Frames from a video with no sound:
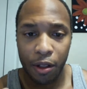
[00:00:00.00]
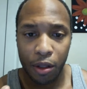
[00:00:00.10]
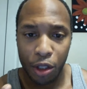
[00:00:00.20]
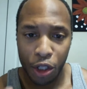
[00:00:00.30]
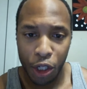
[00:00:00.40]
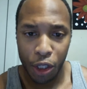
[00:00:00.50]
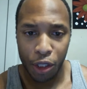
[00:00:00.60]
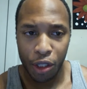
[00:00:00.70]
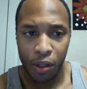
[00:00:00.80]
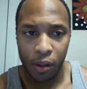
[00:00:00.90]
the
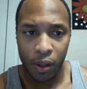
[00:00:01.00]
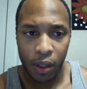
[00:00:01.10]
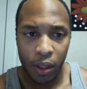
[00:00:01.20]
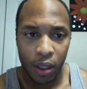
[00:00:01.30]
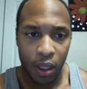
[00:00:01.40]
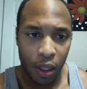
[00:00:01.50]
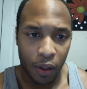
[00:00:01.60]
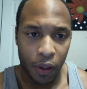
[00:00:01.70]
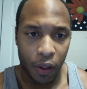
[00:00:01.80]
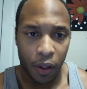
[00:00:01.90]
church
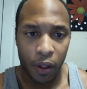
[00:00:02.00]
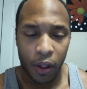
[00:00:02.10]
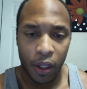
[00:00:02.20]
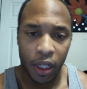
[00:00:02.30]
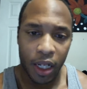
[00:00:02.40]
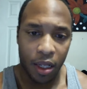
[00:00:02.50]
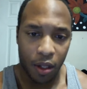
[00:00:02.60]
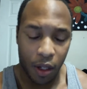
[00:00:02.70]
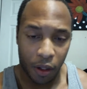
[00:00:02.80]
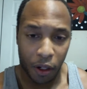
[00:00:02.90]
younger and
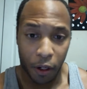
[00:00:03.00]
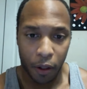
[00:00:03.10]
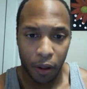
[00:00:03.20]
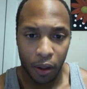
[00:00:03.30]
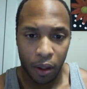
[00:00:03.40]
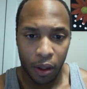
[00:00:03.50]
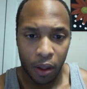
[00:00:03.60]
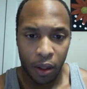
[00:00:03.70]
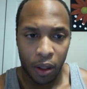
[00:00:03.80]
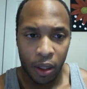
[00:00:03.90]
younger,
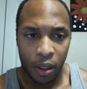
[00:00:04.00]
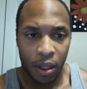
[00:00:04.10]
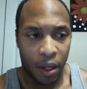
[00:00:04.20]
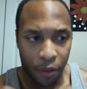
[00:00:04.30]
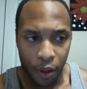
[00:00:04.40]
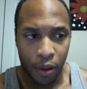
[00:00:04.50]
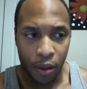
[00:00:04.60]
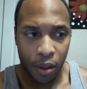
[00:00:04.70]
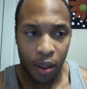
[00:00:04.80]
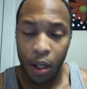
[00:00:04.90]
never
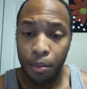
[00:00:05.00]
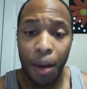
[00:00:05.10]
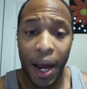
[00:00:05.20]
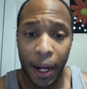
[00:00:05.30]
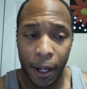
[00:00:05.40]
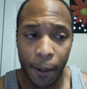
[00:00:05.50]
to come back.